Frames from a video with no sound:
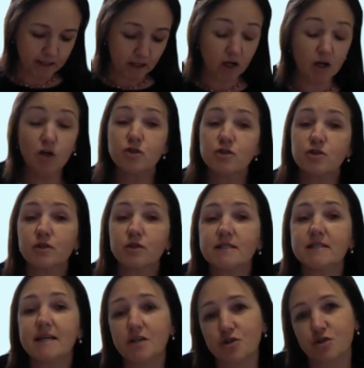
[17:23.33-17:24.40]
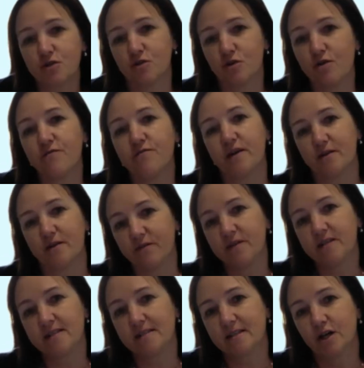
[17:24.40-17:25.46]
consolidation of
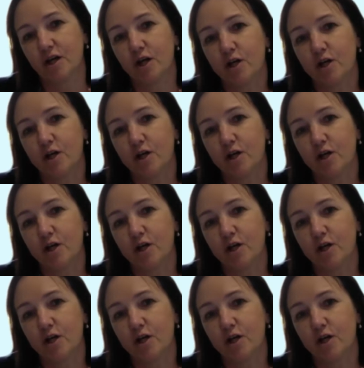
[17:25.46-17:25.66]
efforts